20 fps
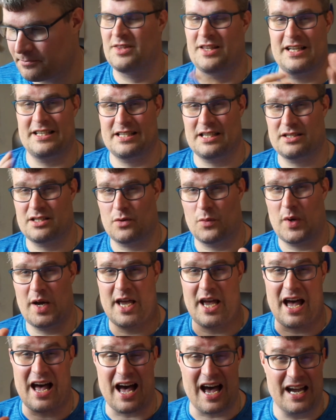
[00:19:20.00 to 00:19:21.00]
This is the
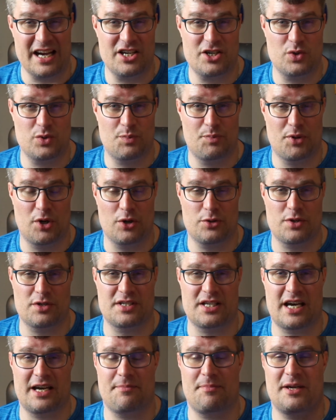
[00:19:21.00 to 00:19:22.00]
way I do
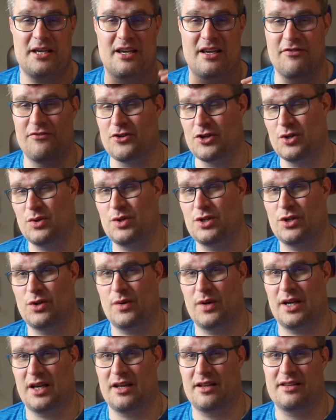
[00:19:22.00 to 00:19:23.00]
prototyping. If you're
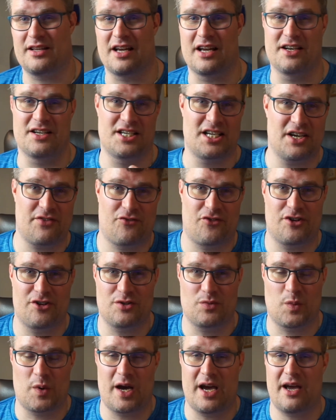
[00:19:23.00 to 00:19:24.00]
doing it a
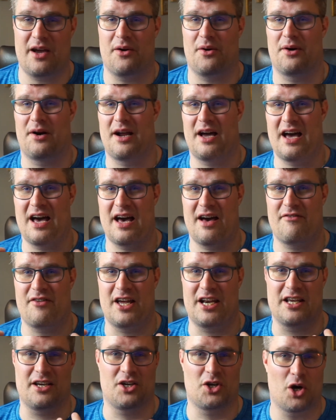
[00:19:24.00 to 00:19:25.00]
different way or have
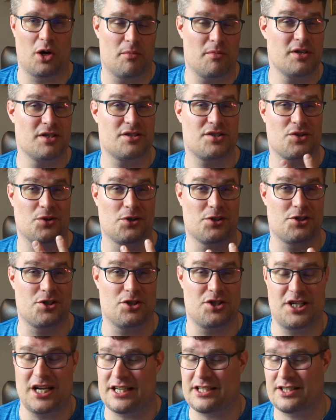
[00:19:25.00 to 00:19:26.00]
any comments or
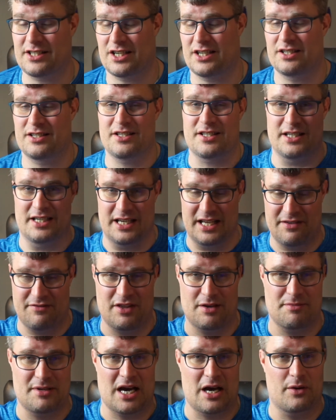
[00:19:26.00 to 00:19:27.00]
suggestions, leave
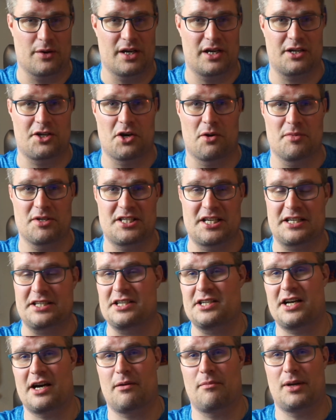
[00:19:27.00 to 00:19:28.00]
them down in the comment
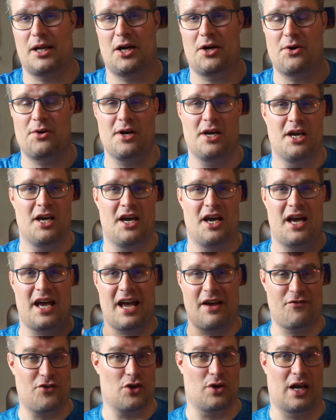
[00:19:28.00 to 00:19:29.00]
section down below.
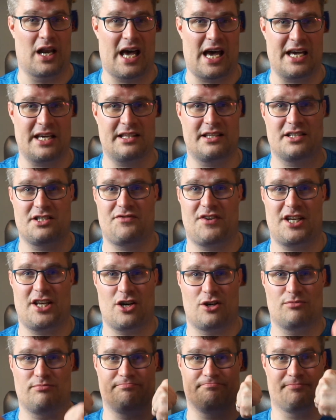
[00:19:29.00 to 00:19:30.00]
If you like this
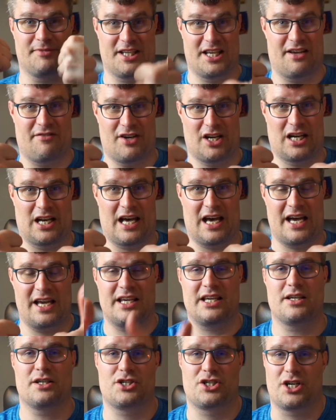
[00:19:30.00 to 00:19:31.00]
video, give it a
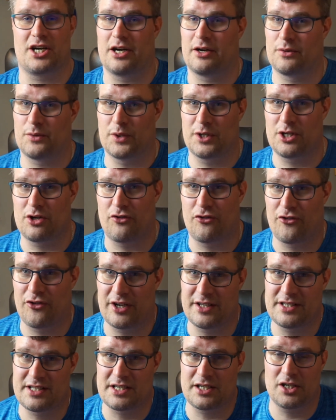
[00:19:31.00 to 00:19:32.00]
like, share it with your
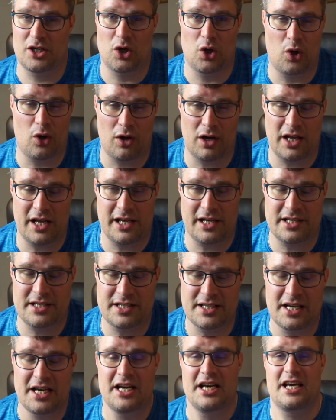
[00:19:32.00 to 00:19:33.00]
friends and
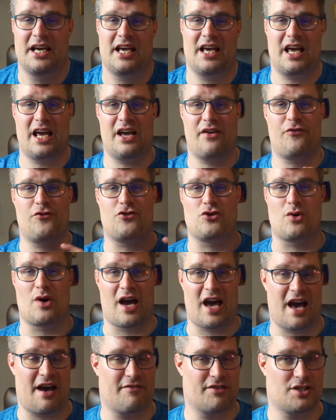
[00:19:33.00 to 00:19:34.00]
colleagues. If you
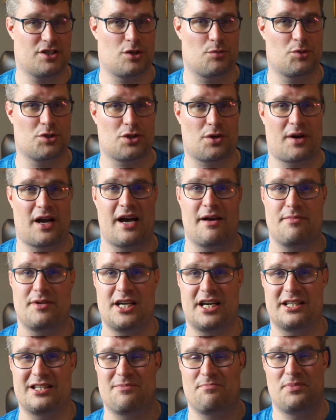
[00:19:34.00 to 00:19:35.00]
haven't subscribed
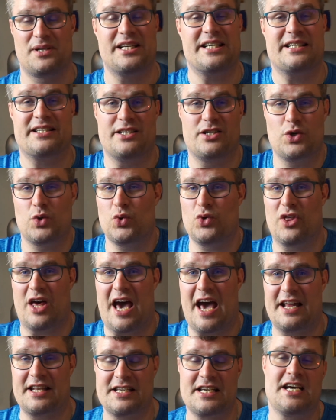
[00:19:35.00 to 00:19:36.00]
yet, please do
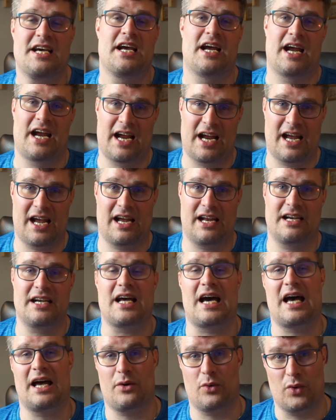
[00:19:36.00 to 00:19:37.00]
that. And
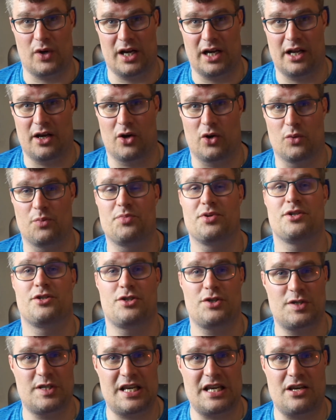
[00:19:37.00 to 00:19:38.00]
I really hope
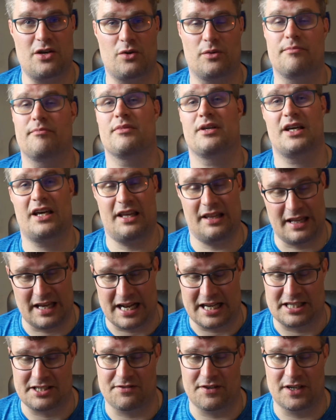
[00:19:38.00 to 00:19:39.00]
to see you in the next